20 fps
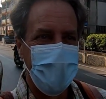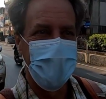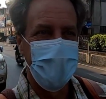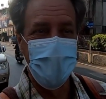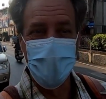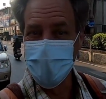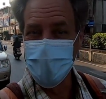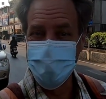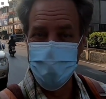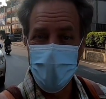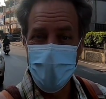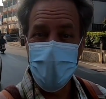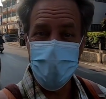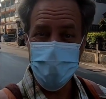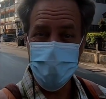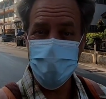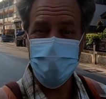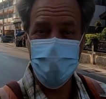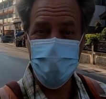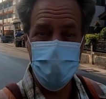it
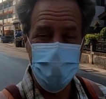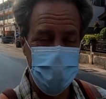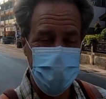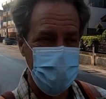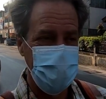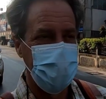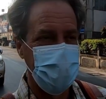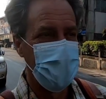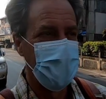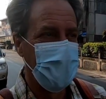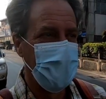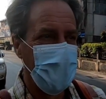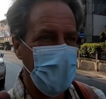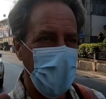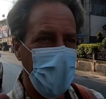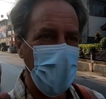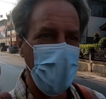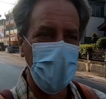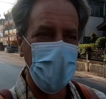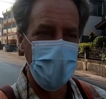exists
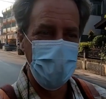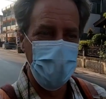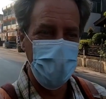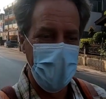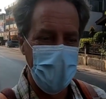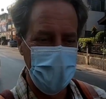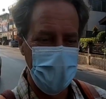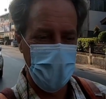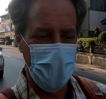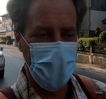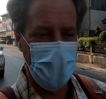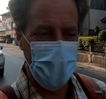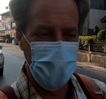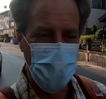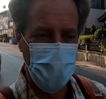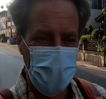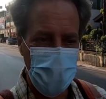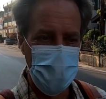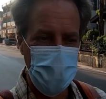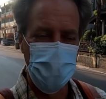or that I
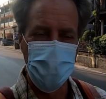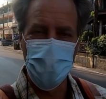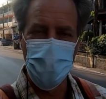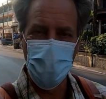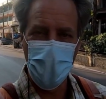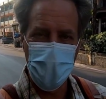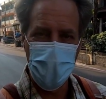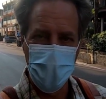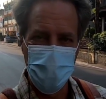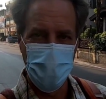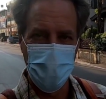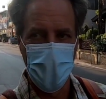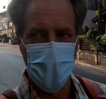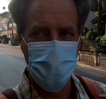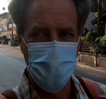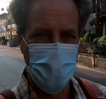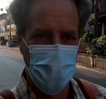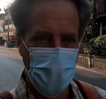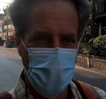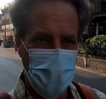will
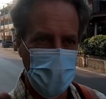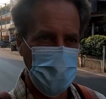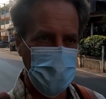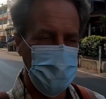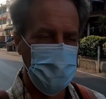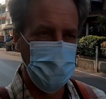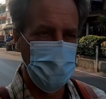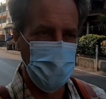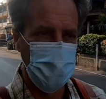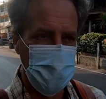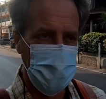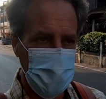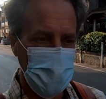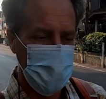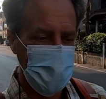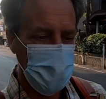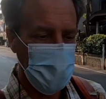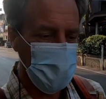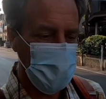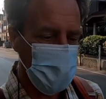qualify for it. So it's a
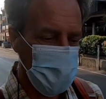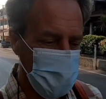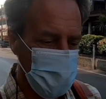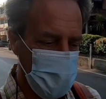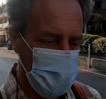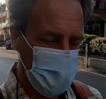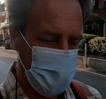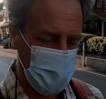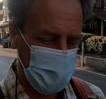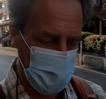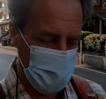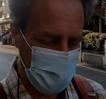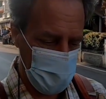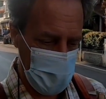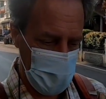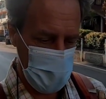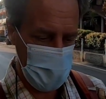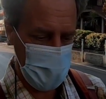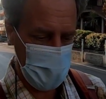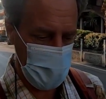little bit of
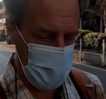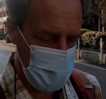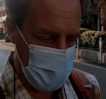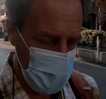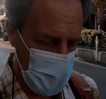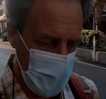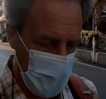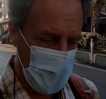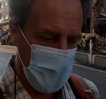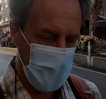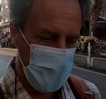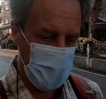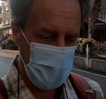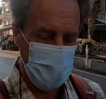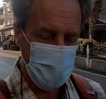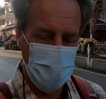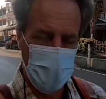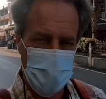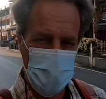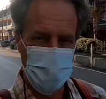a
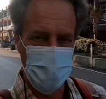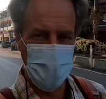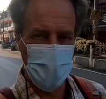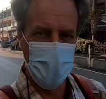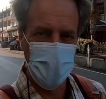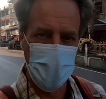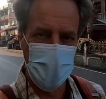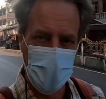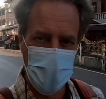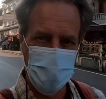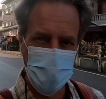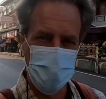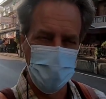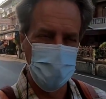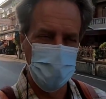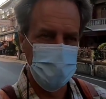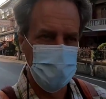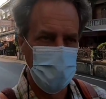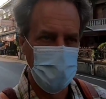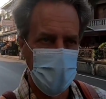adventure heading out
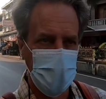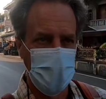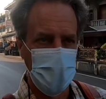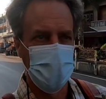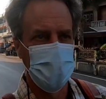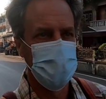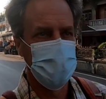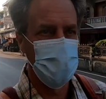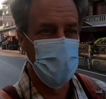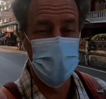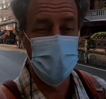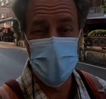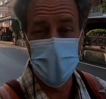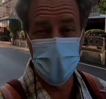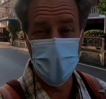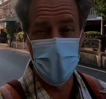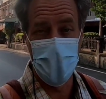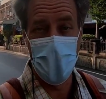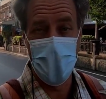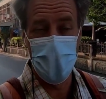there today. We'll
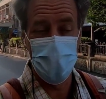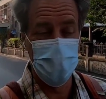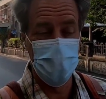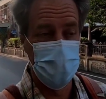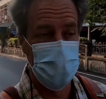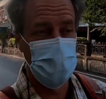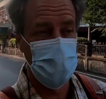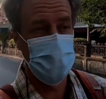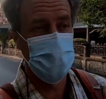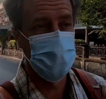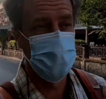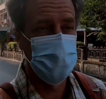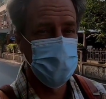see what happens.